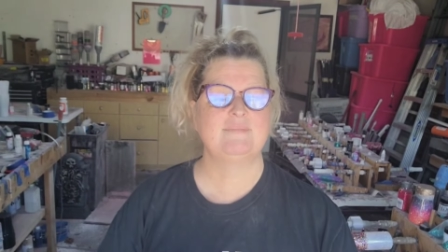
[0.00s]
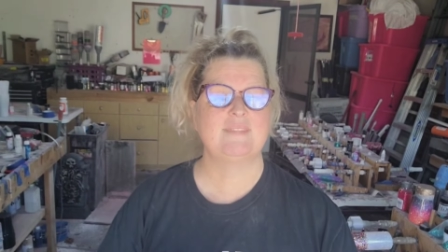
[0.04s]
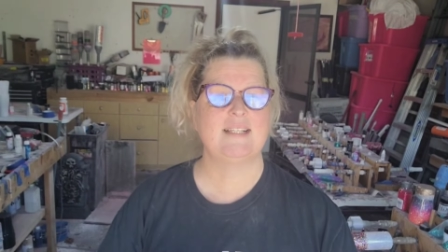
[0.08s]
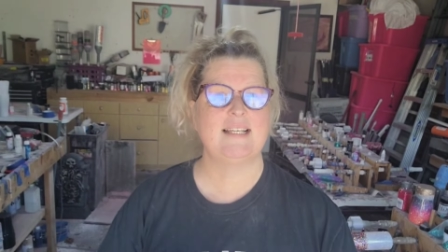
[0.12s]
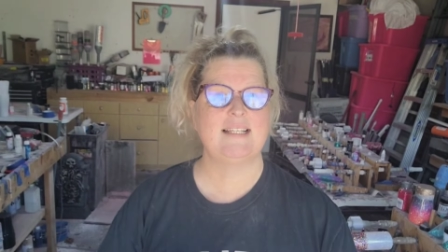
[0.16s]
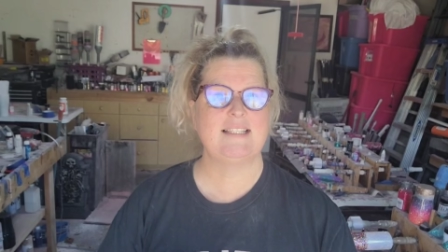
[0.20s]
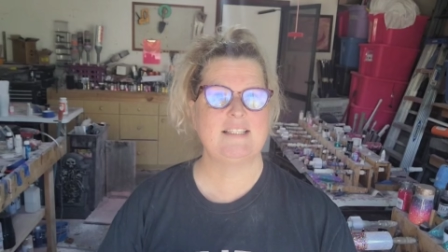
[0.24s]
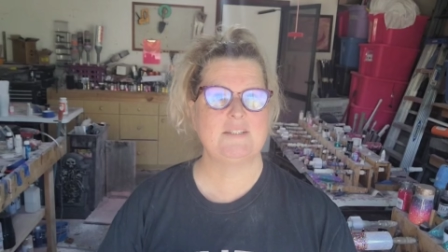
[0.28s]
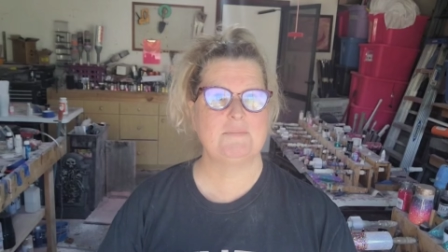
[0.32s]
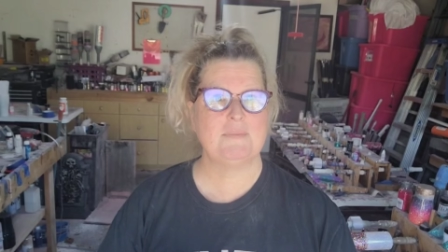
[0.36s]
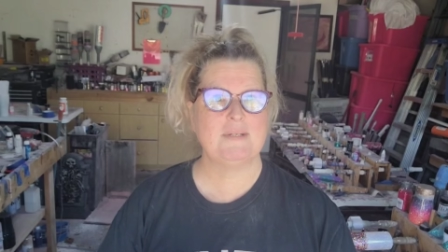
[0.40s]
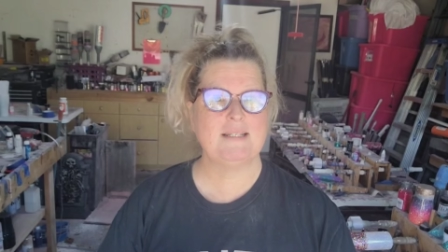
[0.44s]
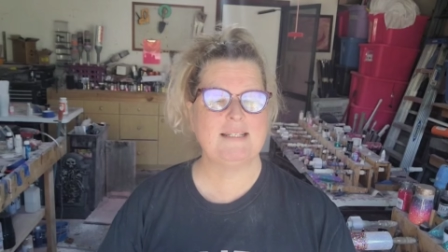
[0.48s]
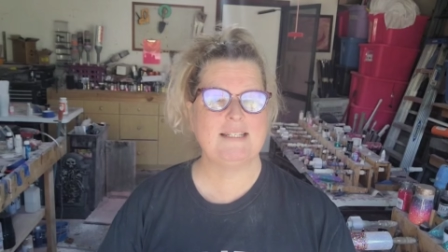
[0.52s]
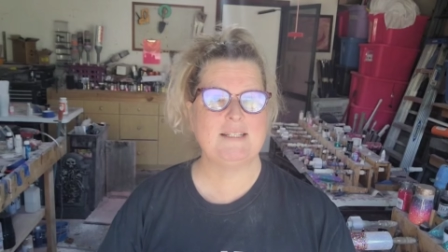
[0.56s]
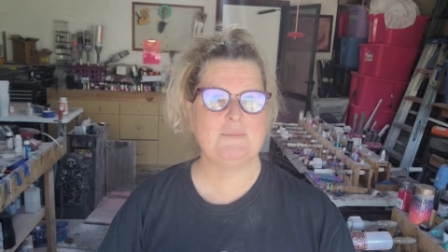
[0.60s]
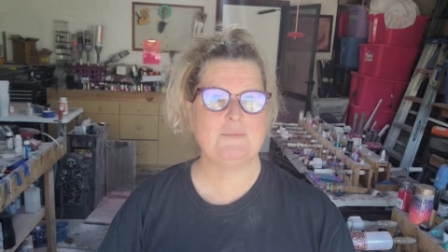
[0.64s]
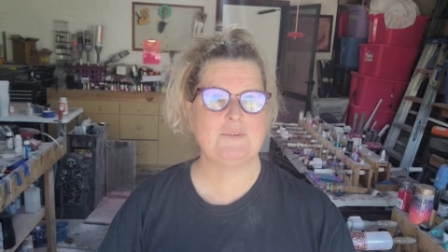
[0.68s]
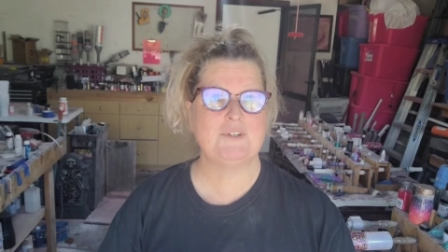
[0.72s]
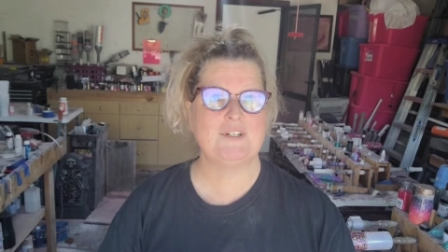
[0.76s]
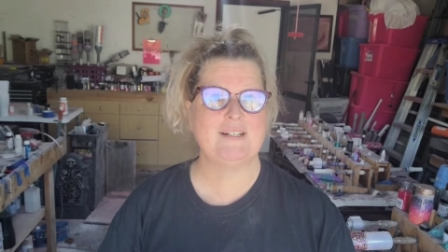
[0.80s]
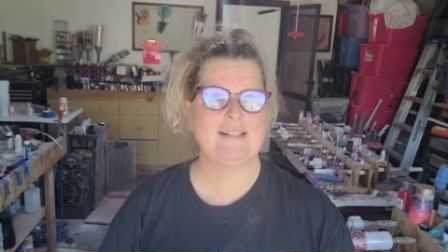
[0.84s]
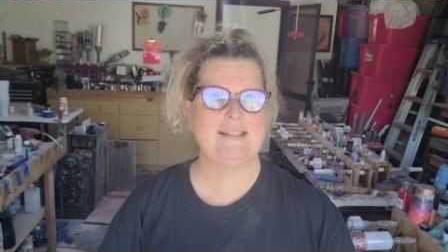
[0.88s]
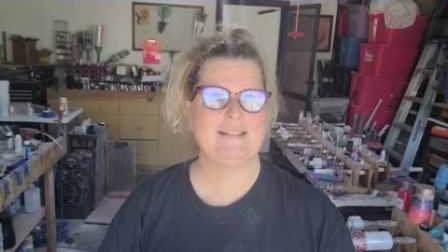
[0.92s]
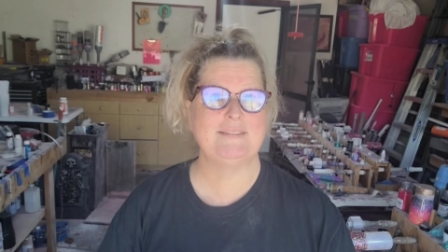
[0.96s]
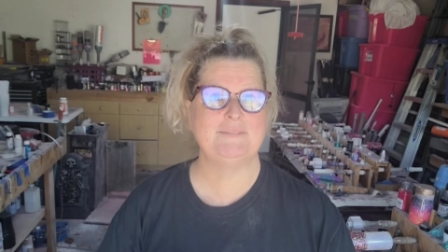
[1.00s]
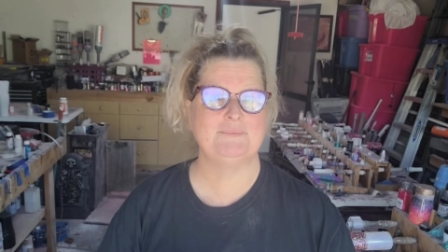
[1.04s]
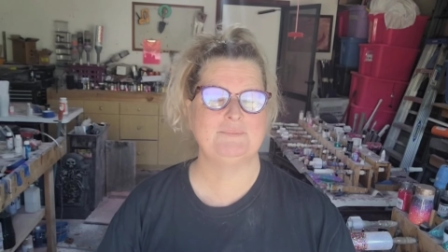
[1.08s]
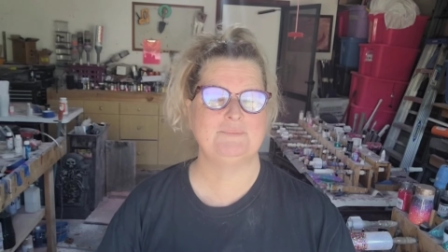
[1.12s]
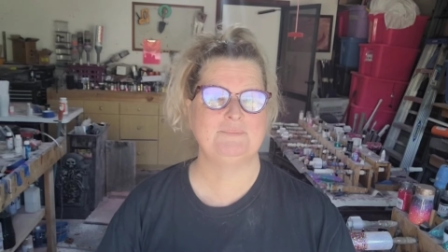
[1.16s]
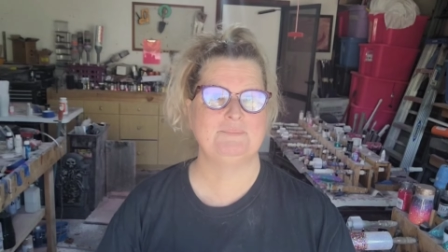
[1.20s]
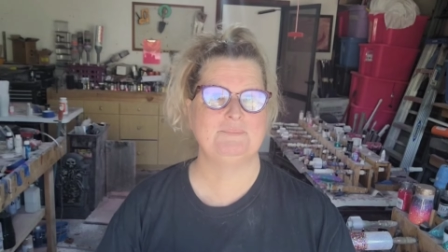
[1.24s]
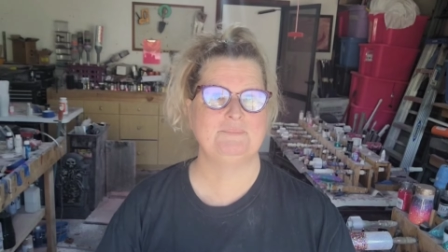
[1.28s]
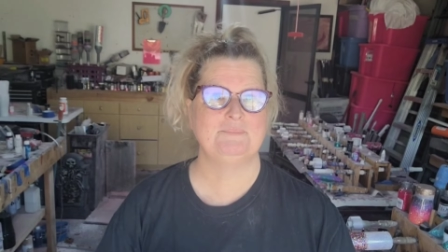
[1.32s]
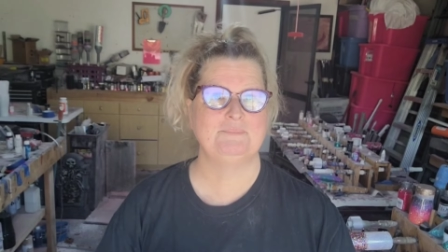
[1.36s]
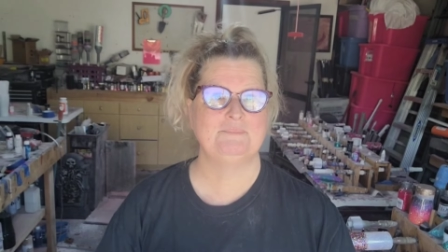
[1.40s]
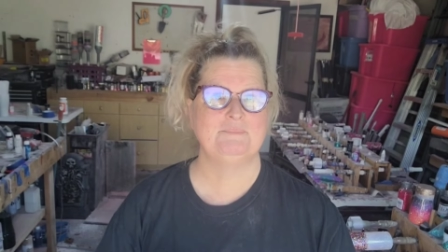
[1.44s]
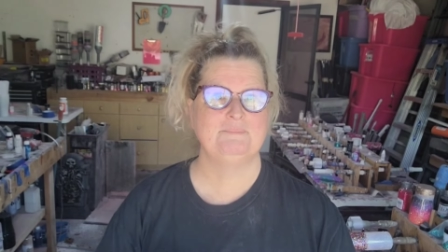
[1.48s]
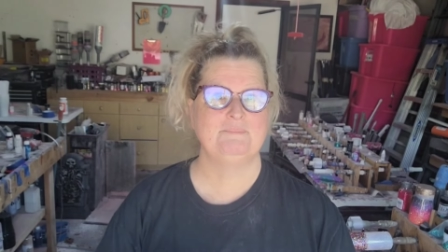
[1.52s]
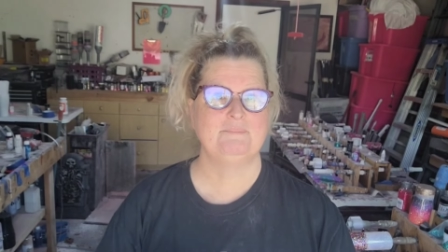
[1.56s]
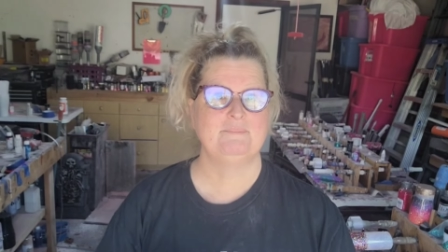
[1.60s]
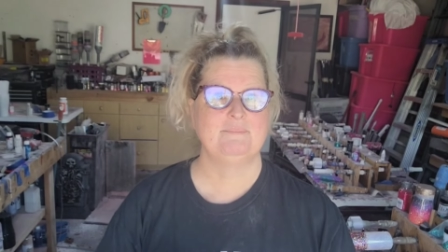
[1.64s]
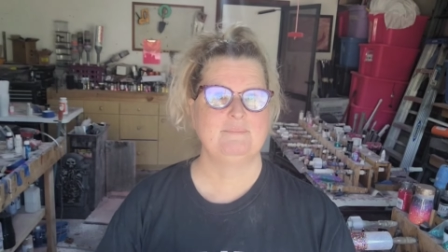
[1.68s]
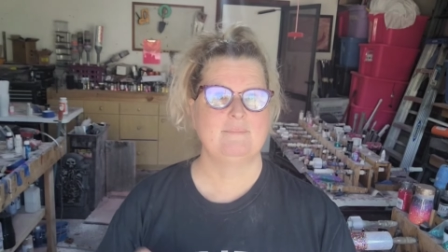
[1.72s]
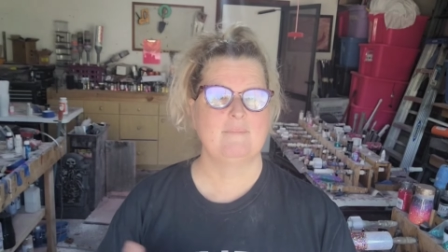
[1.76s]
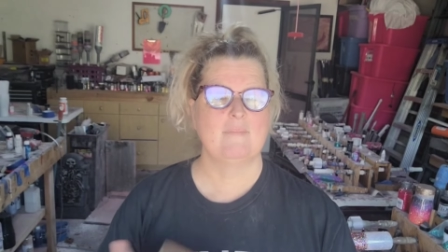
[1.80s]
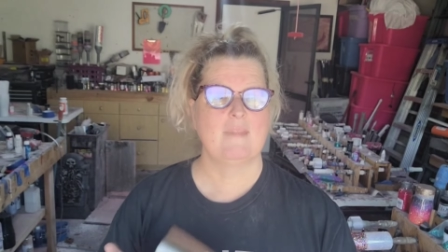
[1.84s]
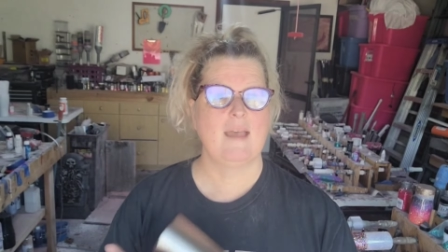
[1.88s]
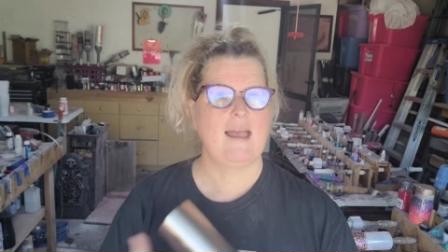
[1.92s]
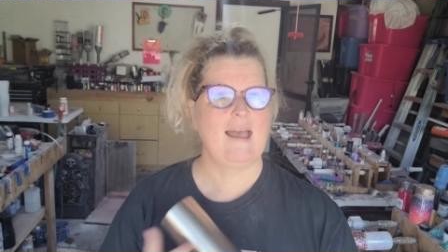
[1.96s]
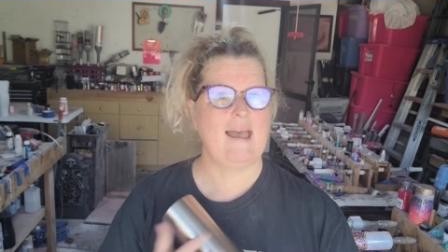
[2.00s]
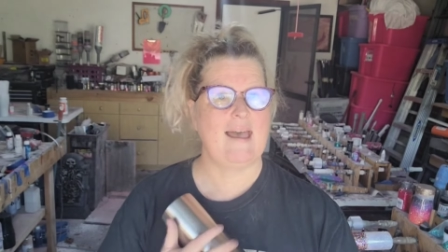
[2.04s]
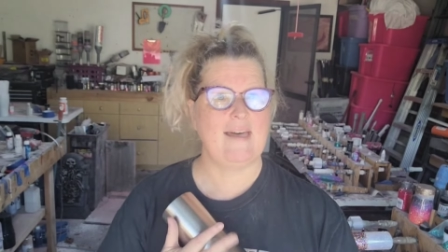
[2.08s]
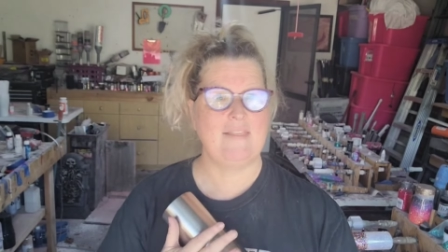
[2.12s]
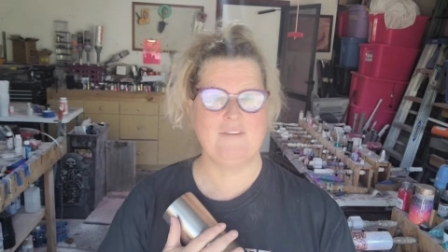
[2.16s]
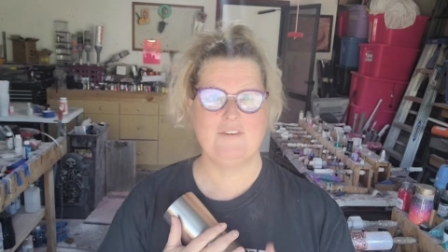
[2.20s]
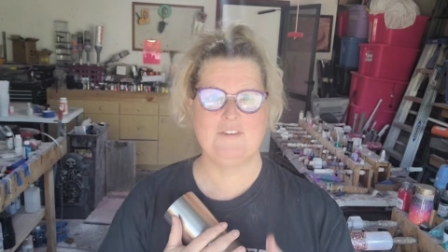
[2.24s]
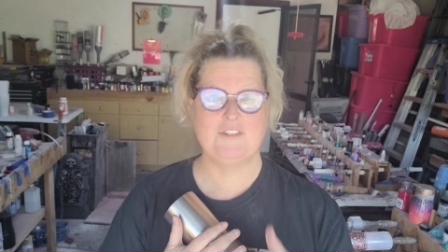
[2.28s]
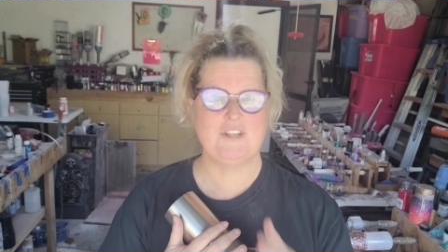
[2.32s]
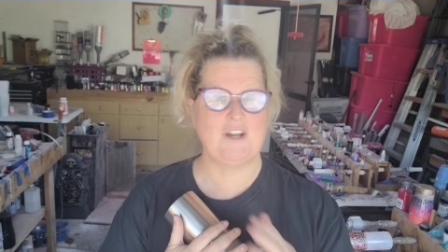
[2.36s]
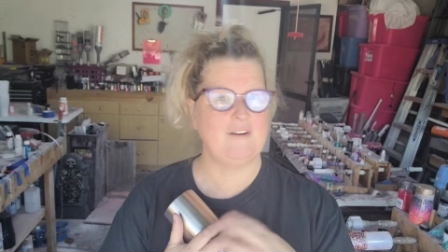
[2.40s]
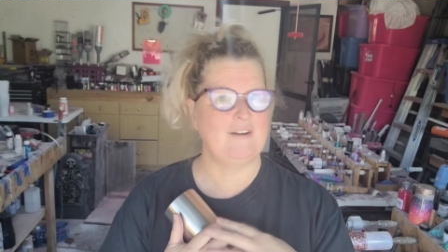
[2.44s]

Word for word: it's Monday morning. Heather's